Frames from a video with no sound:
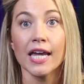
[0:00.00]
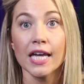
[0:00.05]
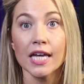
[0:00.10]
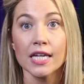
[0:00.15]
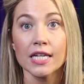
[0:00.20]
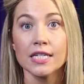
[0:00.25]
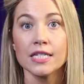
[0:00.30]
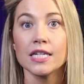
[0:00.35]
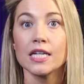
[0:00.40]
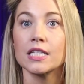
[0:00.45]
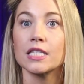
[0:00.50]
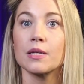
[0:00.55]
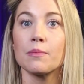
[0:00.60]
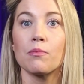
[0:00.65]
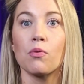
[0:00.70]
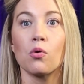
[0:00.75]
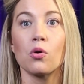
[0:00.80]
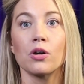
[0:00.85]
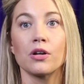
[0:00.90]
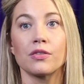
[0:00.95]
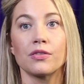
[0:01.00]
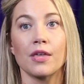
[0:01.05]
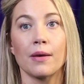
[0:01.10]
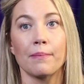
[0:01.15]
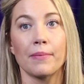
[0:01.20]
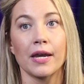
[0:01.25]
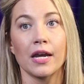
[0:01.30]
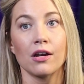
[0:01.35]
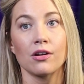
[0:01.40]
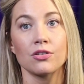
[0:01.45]
And it's important
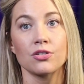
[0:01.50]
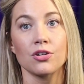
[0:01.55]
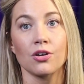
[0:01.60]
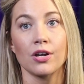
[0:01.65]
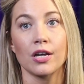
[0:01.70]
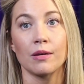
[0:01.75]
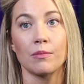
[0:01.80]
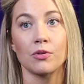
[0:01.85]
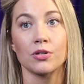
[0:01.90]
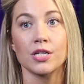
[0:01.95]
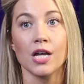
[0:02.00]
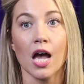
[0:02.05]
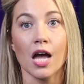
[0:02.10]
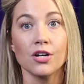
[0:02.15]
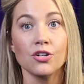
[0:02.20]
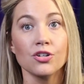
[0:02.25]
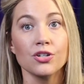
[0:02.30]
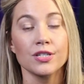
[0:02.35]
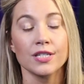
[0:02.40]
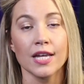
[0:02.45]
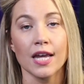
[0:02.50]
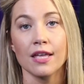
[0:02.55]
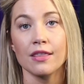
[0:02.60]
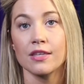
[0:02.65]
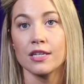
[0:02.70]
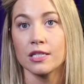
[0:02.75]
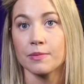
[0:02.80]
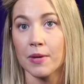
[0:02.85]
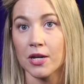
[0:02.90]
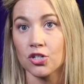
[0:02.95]
that parents are able to
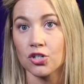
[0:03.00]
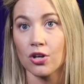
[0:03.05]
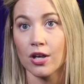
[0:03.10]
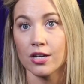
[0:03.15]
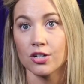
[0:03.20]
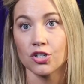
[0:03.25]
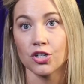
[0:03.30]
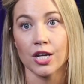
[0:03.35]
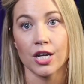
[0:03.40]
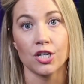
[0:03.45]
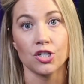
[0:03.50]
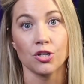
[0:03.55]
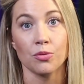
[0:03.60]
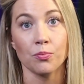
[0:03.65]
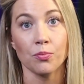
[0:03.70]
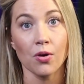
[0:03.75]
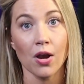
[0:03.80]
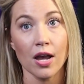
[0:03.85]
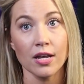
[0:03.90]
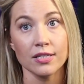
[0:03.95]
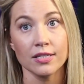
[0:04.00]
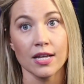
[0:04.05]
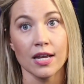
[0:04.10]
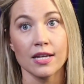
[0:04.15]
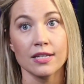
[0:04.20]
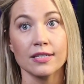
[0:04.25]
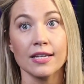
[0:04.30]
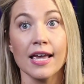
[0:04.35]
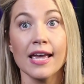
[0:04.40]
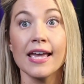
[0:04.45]
understand the special education
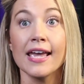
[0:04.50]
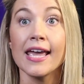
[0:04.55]
process